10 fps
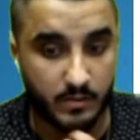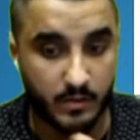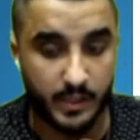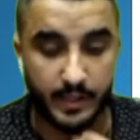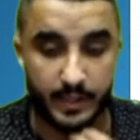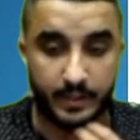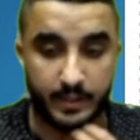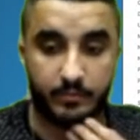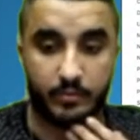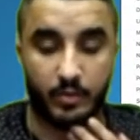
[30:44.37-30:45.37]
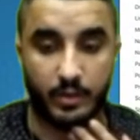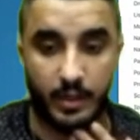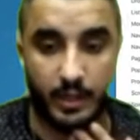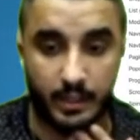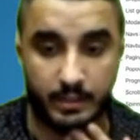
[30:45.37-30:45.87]
And I think for
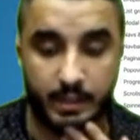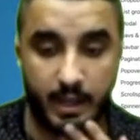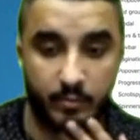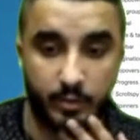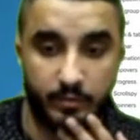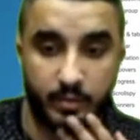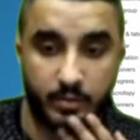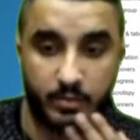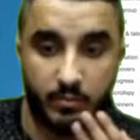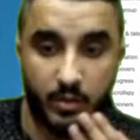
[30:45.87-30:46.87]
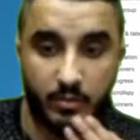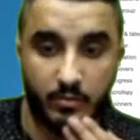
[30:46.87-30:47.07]
today, after we finish the row,